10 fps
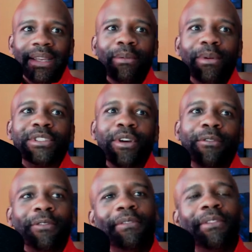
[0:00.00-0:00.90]
which
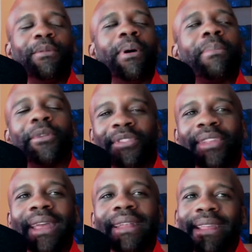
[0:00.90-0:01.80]
owned
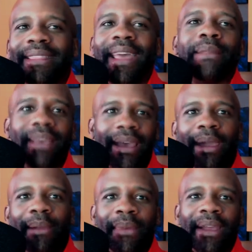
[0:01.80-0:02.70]
51% at that
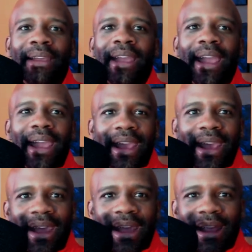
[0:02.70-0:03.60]
time
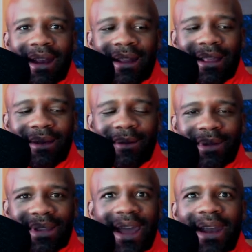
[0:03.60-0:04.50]
and
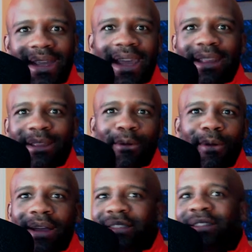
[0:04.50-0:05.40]
would then get the
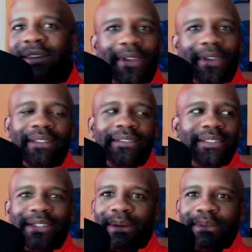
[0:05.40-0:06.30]
rest of it
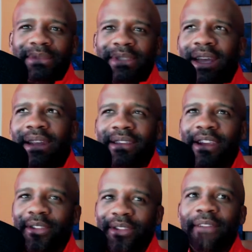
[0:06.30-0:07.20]
some 10
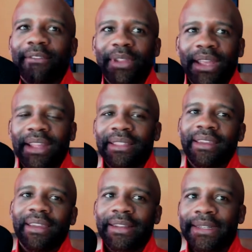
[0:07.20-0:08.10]
years after that, I
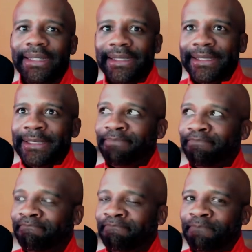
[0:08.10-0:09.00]
think.
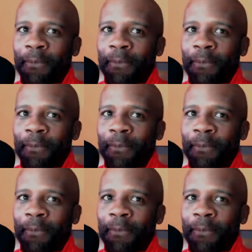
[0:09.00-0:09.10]
Hmm.